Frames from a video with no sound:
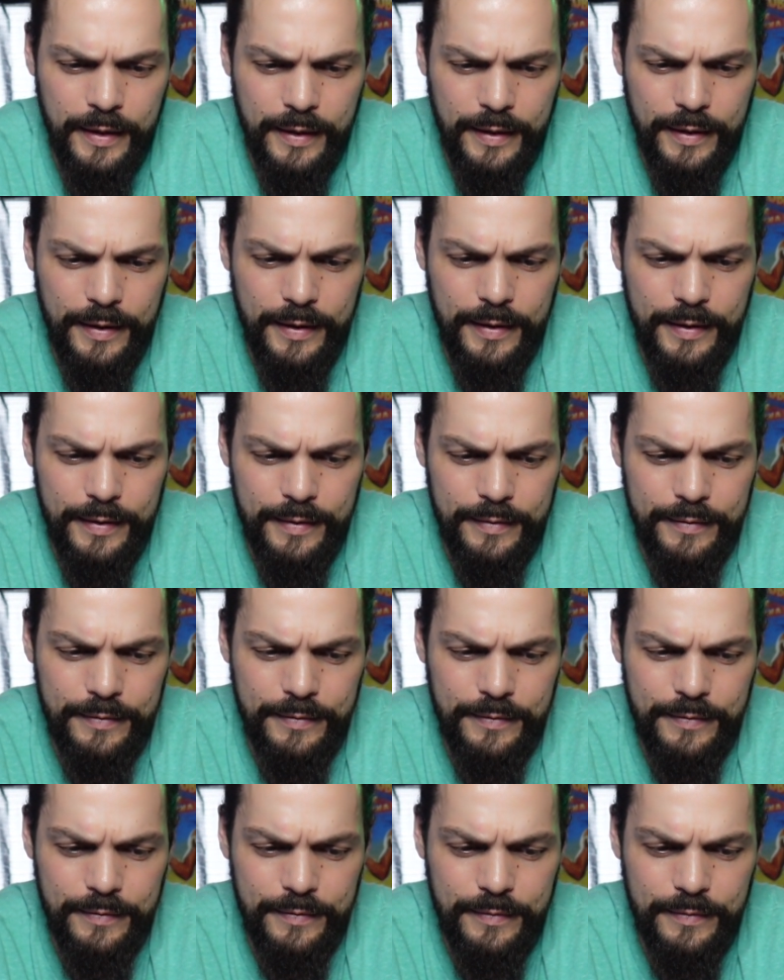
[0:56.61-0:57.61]
Uh,
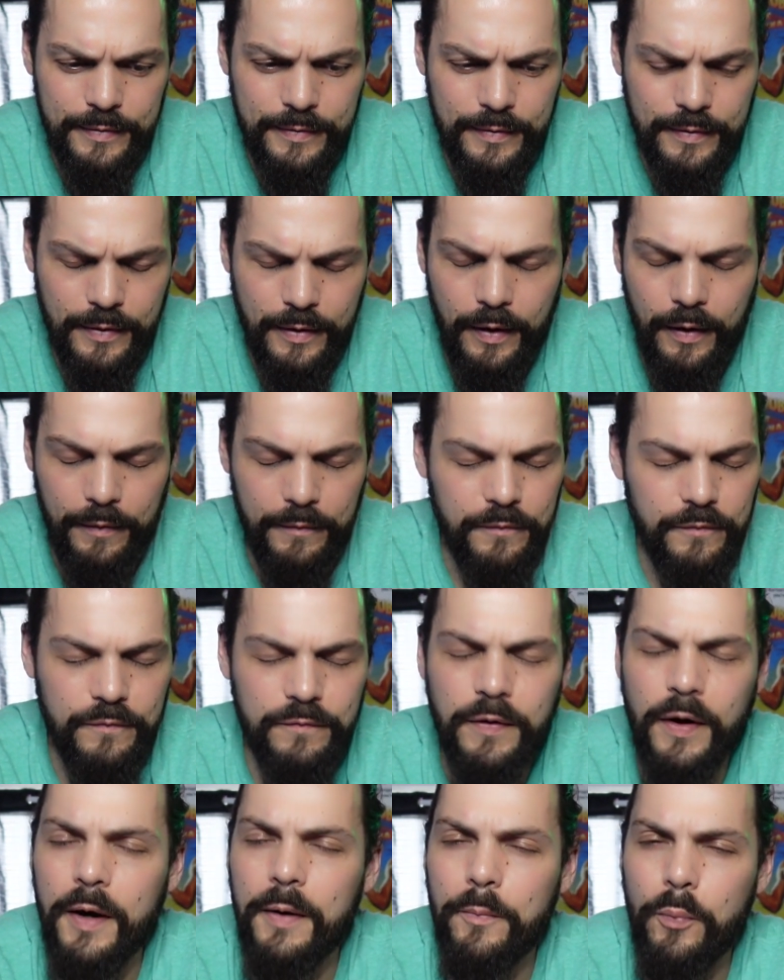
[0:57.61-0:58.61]
uh,
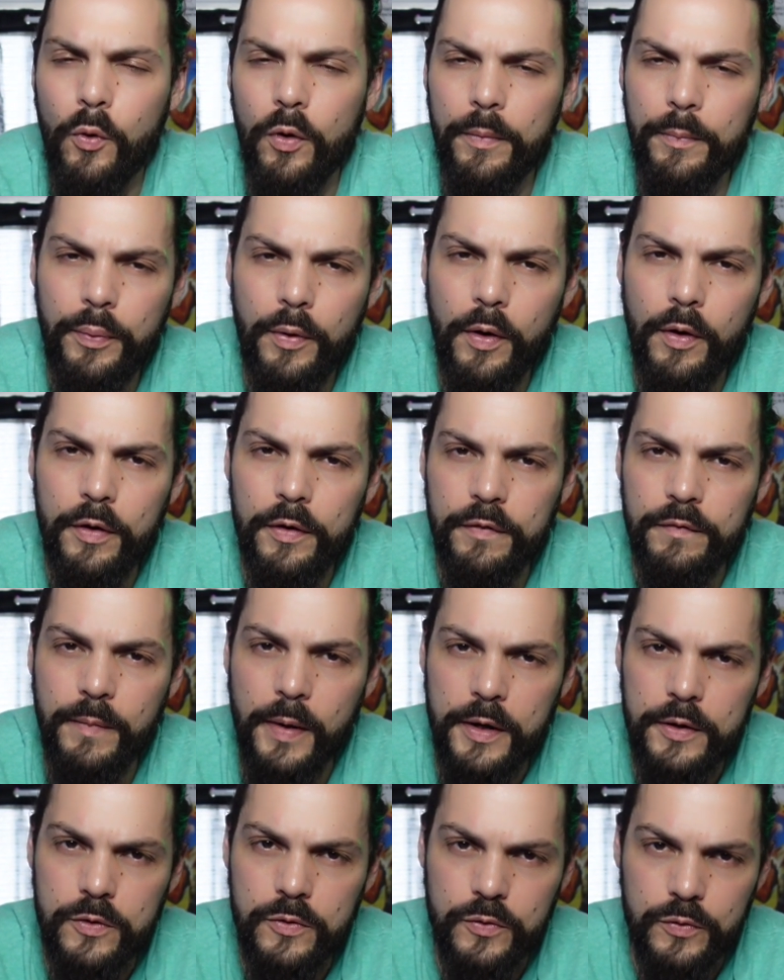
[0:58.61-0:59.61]
very important part of
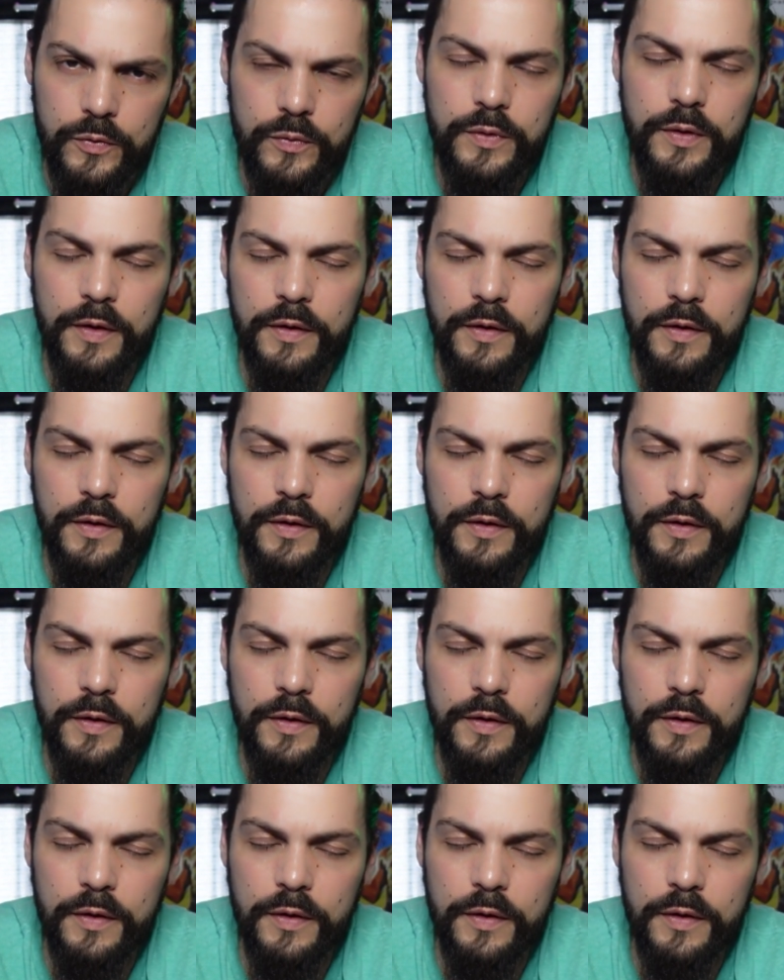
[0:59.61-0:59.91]
my youth.